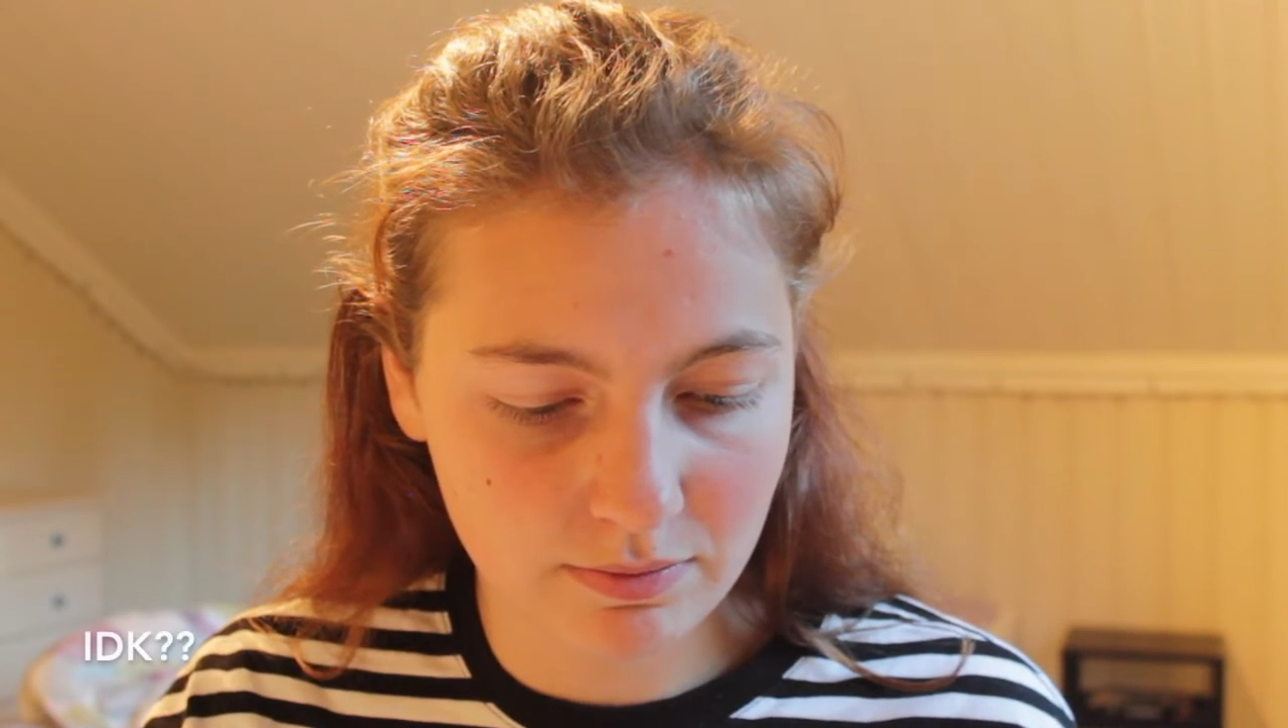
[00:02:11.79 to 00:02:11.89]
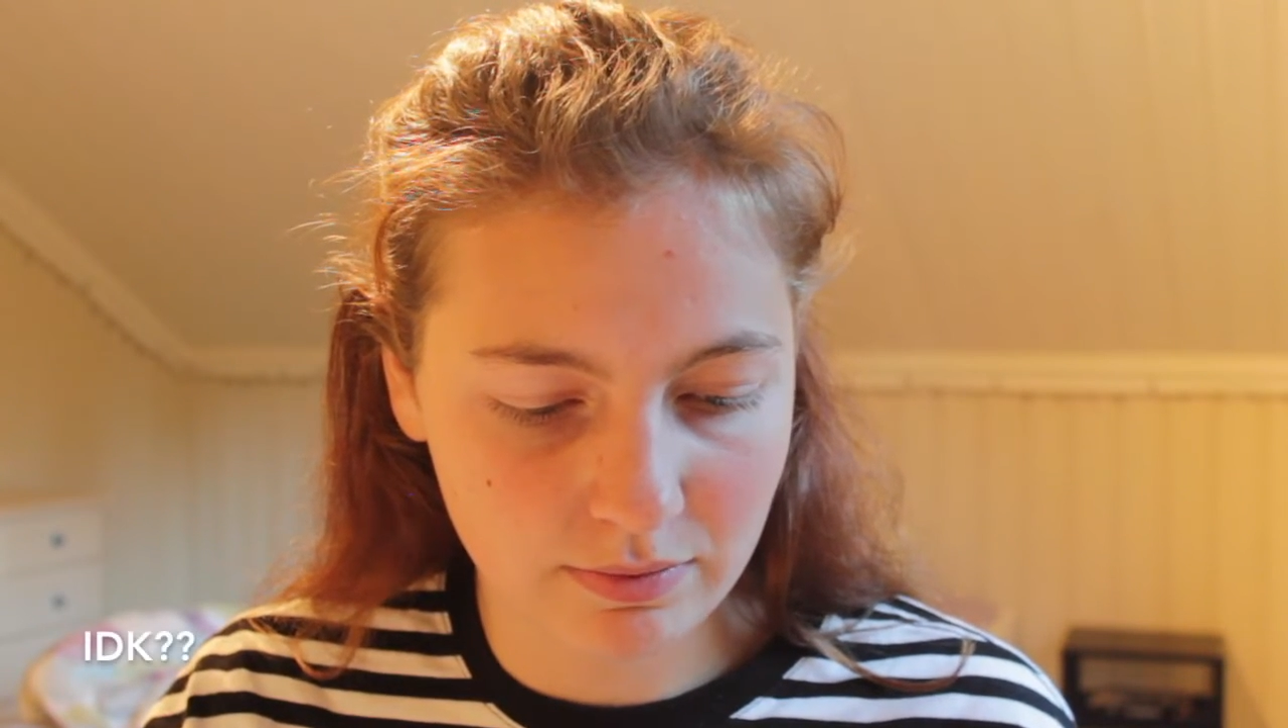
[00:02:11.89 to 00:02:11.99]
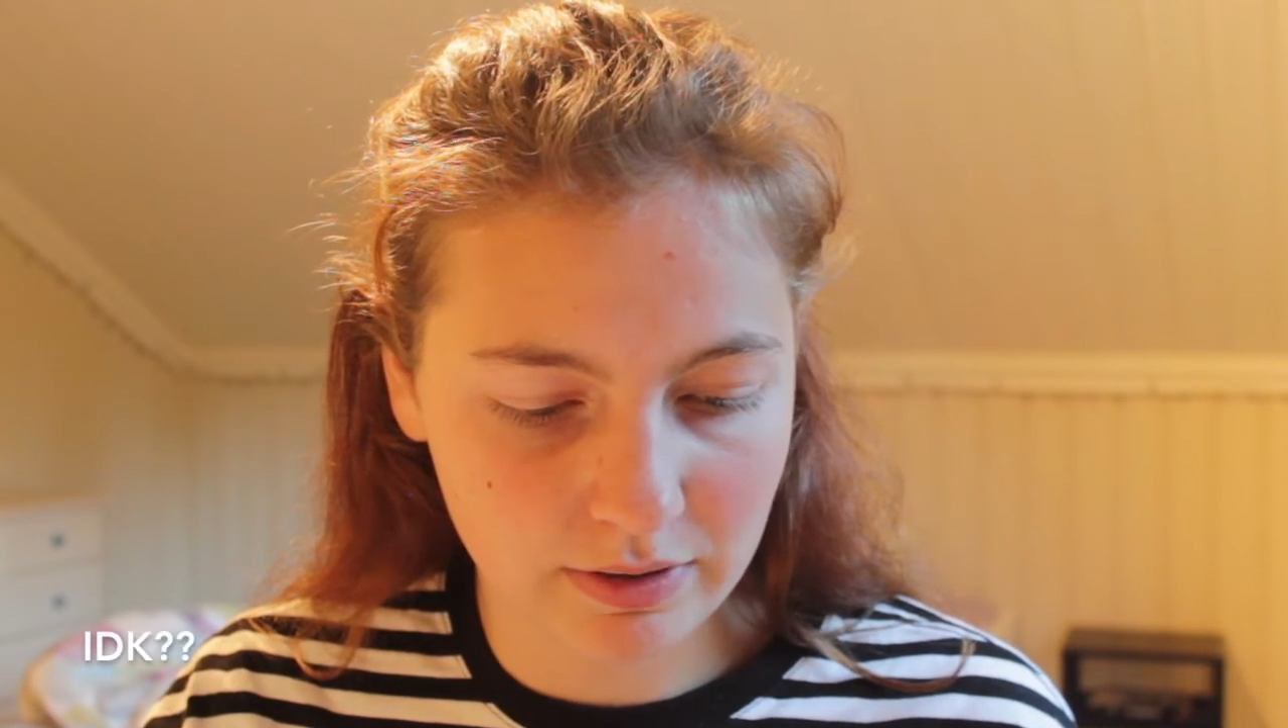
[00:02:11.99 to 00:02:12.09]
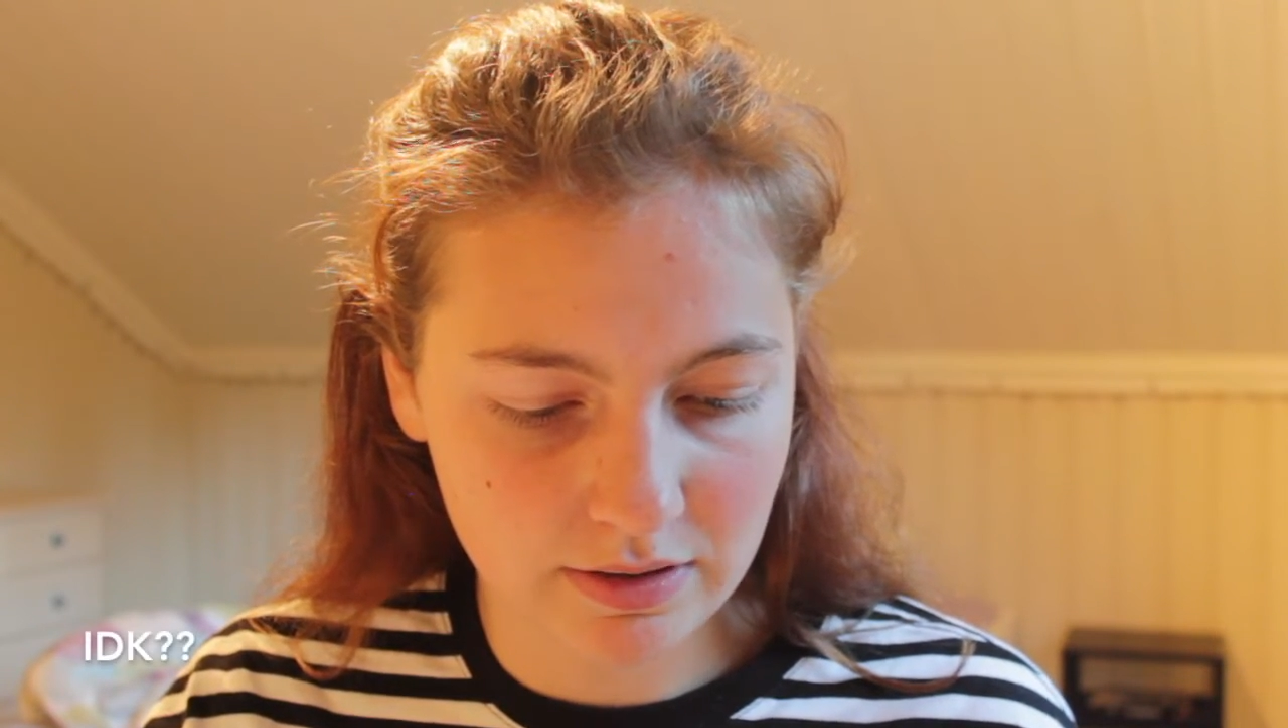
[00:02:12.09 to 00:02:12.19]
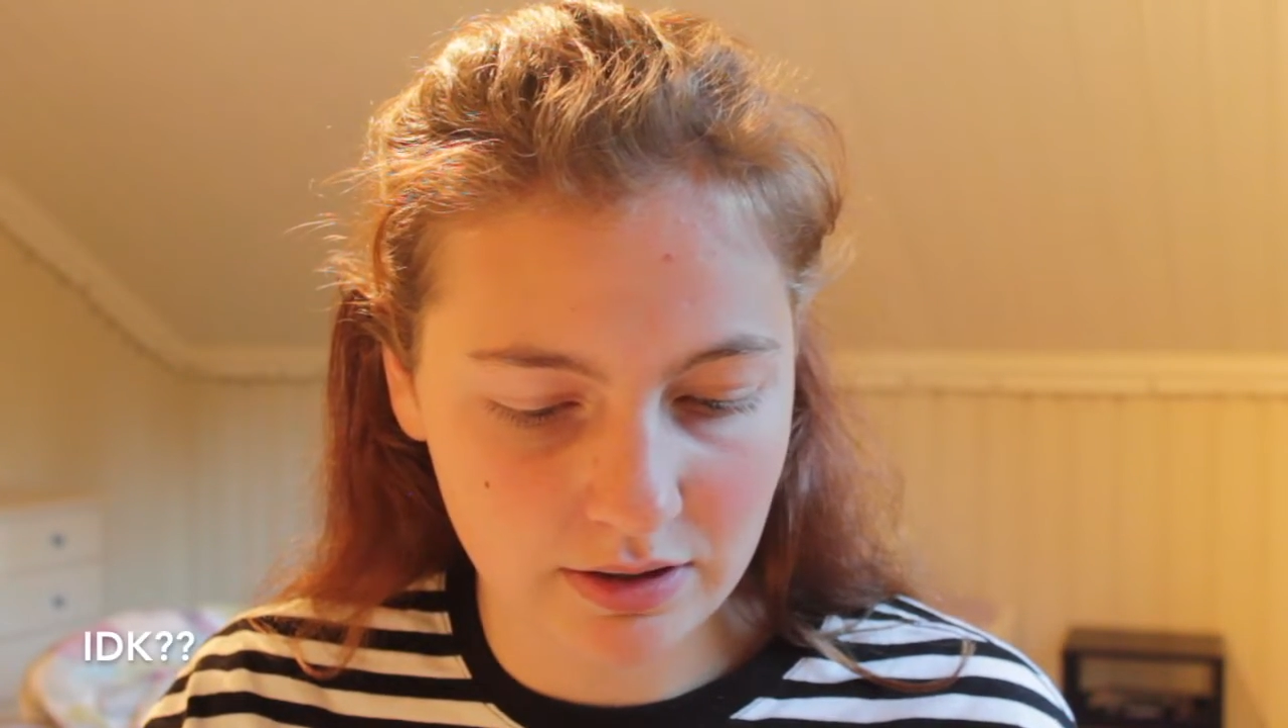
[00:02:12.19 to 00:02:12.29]

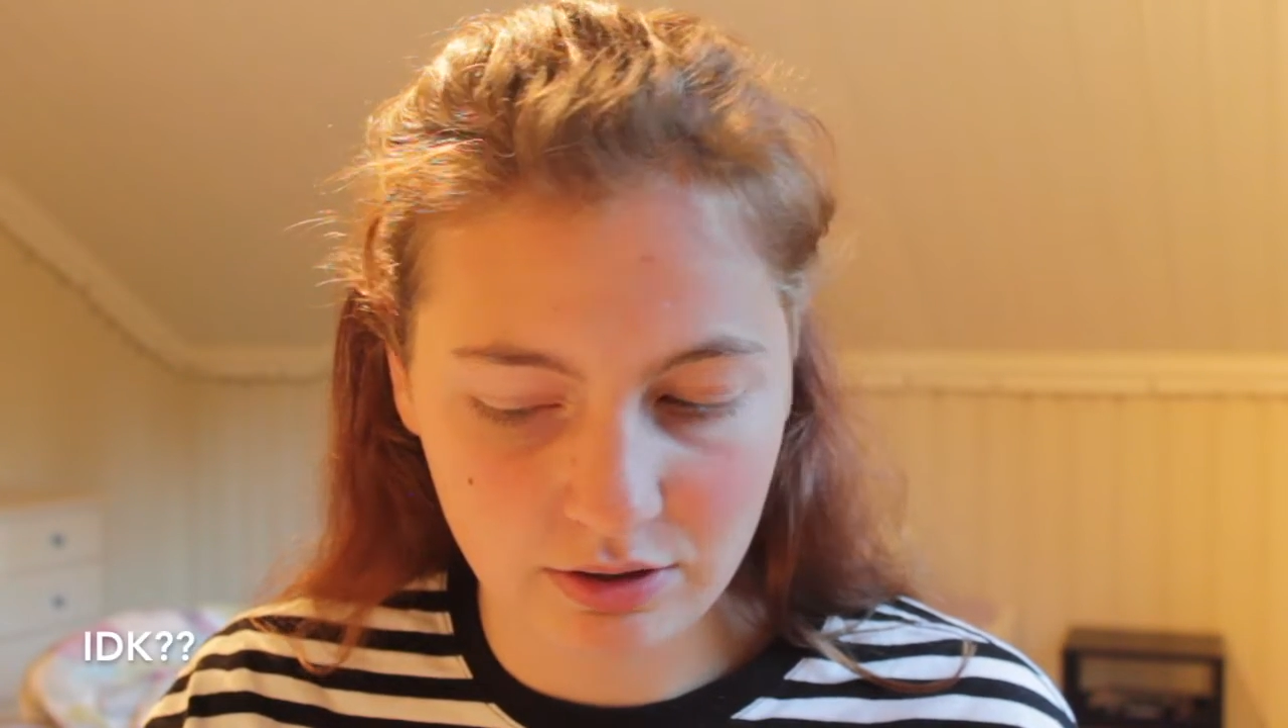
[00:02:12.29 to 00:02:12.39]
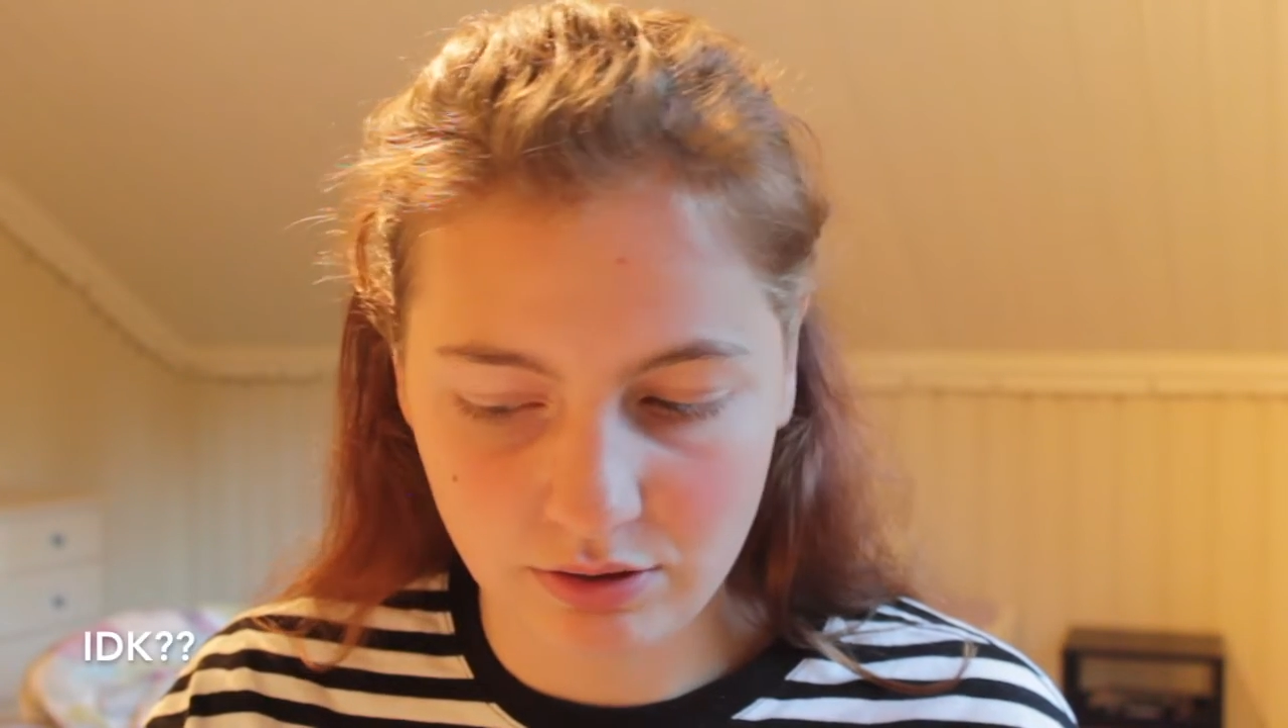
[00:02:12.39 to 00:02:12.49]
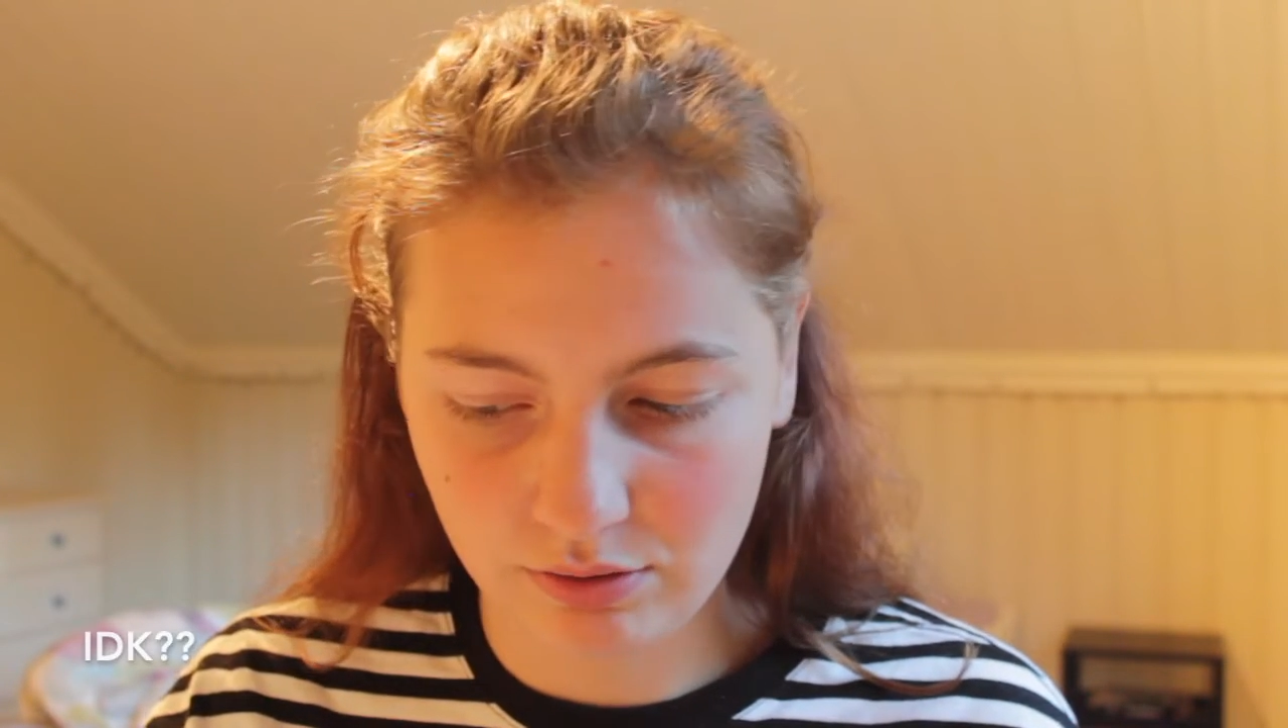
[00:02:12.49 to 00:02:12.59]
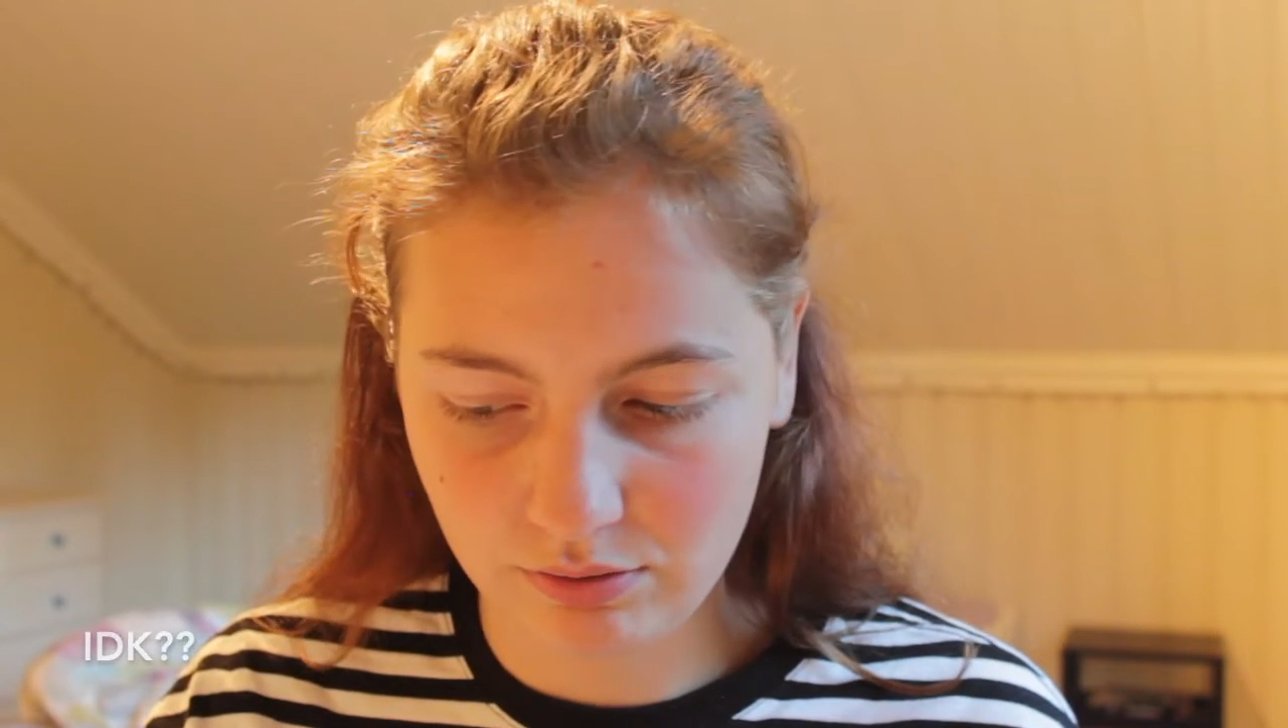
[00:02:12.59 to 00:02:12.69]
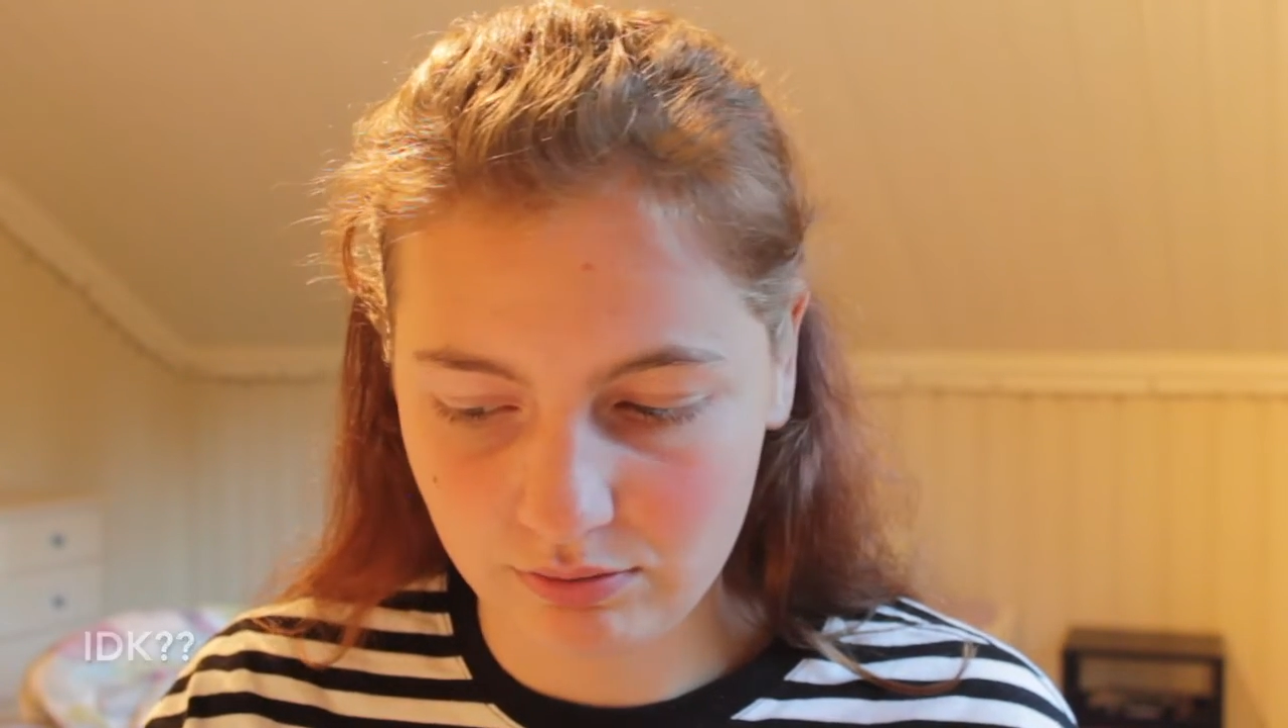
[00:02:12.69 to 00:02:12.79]

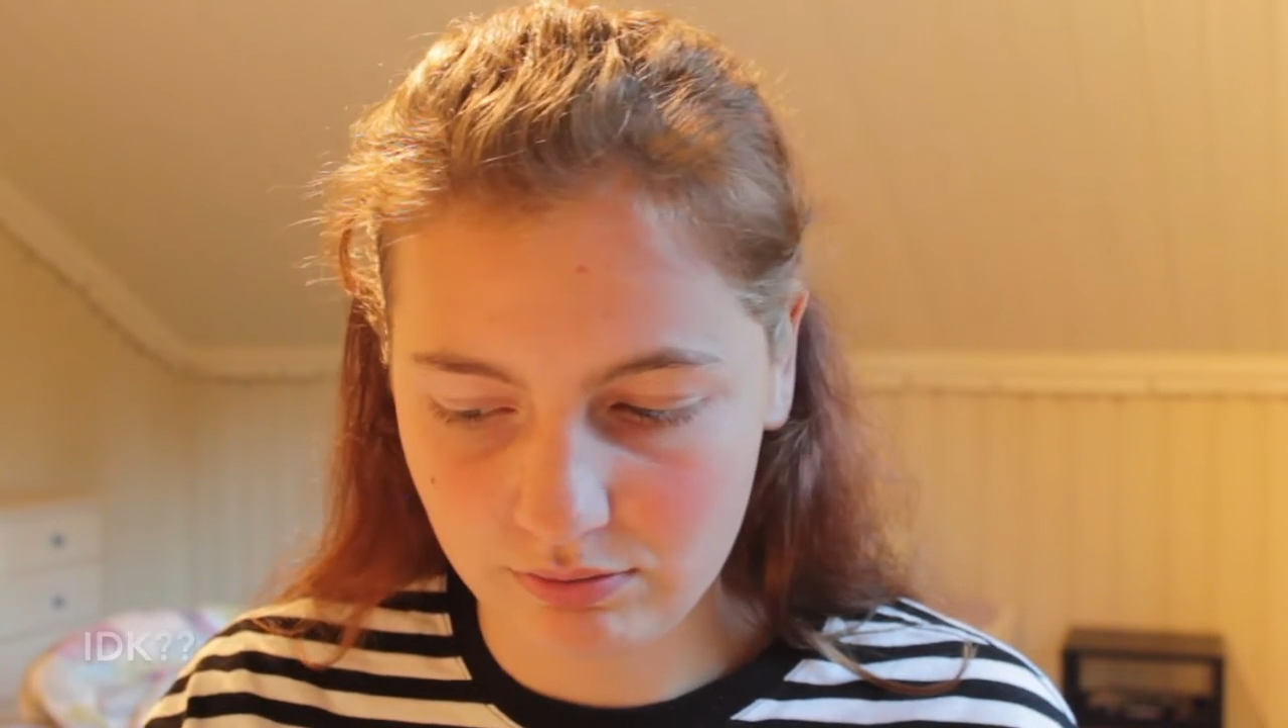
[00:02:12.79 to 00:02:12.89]
residue,